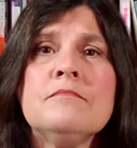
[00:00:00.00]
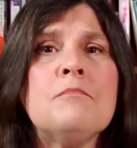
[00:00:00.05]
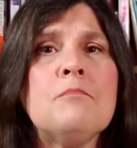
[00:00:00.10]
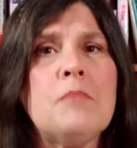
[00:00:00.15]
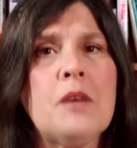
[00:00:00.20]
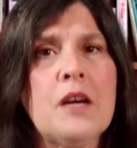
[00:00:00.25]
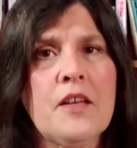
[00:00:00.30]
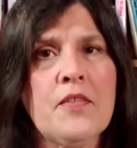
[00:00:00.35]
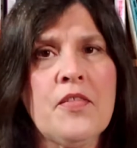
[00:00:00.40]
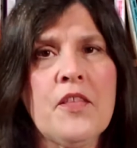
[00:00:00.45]

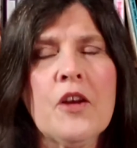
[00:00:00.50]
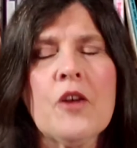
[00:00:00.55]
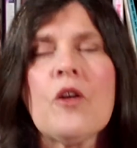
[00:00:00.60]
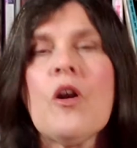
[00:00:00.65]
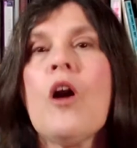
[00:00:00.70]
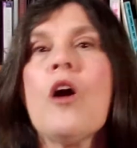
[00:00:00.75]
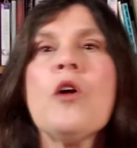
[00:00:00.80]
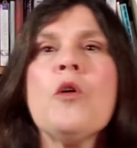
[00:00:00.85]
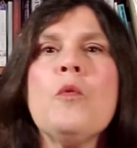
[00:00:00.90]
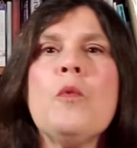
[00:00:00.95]
But there
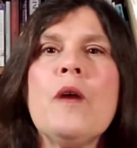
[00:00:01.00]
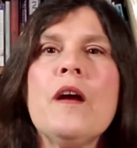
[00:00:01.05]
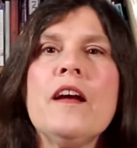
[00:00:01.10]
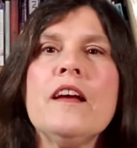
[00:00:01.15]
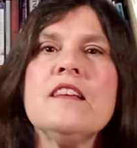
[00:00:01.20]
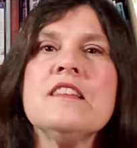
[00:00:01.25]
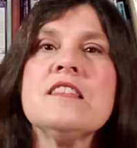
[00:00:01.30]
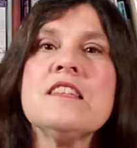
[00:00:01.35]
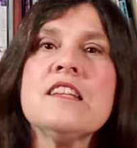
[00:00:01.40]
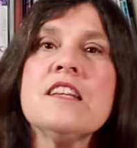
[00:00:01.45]
are
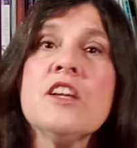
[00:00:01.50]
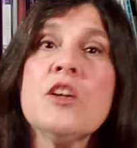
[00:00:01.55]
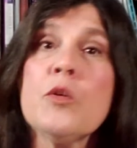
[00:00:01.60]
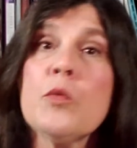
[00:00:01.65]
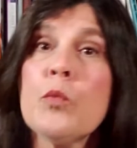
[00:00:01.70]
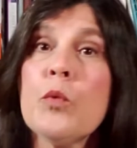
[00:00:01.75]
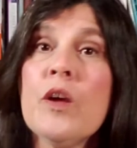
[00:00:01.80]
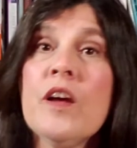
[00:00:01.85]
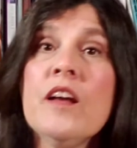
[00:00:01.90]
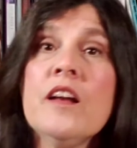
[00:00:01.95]
ways to get
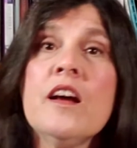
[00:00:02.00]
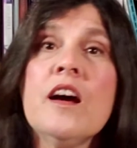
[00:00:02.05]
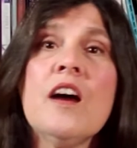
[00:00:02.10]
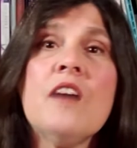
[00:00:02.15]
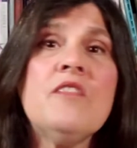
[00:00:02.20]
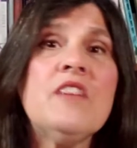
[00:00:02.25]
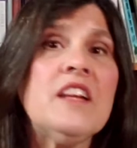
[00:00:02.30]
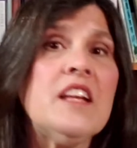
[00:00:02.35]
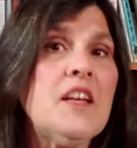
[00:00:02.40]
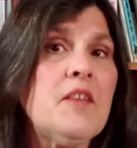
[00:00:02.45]
rid
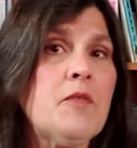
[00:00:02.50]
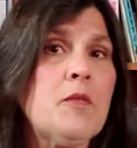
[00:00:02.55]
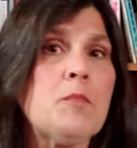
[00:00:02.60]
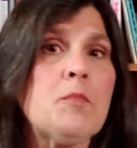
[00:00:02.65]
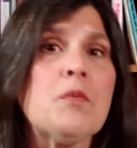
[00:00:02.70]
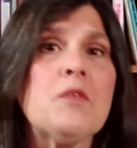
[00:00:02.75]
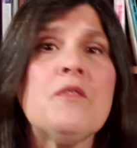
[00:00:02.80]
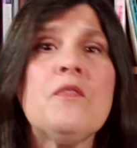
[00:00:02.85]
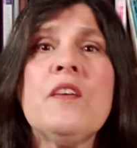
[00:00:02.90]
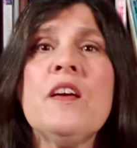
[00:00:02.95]
of and even
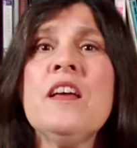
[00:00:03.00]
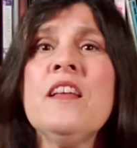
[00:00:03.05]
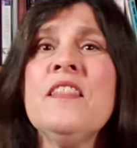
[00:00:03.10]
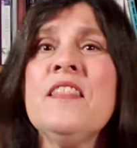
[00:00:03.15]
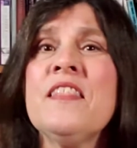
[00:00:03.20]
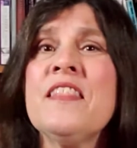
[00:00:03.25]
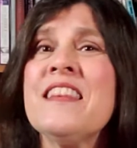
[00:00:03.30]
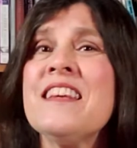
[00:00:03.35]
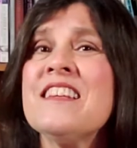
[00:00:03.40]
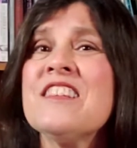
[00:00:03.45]

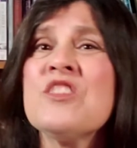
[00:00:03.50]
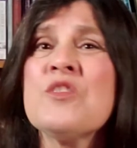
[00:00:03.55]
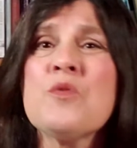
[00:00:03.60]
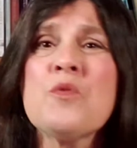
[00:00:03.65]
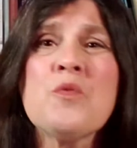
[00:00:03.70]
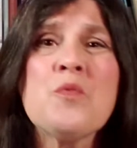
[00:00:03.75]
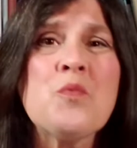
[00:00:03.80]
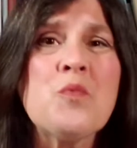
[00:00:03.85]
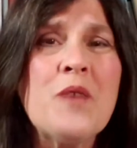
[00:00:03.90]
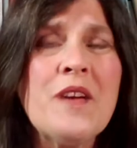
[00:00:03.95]
prevent this
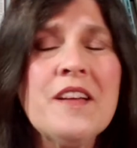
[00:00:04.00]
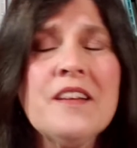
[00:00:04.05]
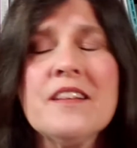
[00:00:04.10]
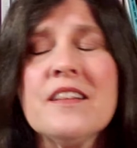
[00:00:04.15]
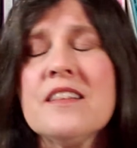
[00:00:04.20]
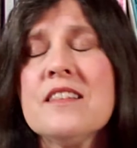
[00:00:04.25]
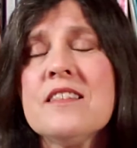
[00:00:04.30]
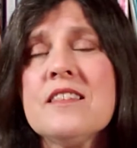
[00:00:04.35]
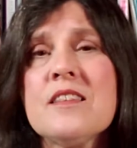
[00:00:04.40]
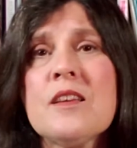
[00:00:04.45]

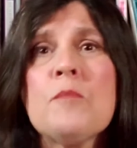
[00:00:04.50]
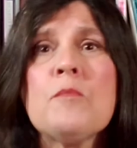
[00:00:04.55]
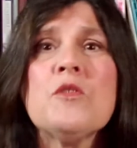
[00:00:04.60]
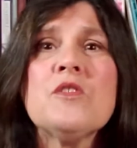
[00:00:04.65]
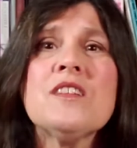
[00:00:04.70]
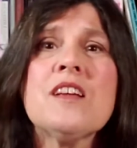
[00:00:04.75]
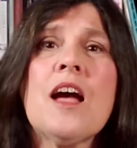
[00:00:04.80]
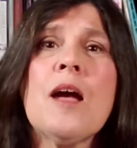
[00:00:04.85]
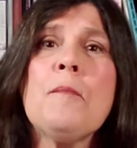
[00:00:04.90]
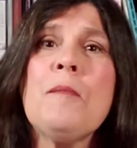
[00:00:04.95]
horrendous
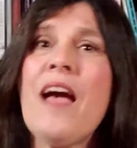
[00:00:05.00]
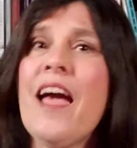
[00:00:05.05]
summertime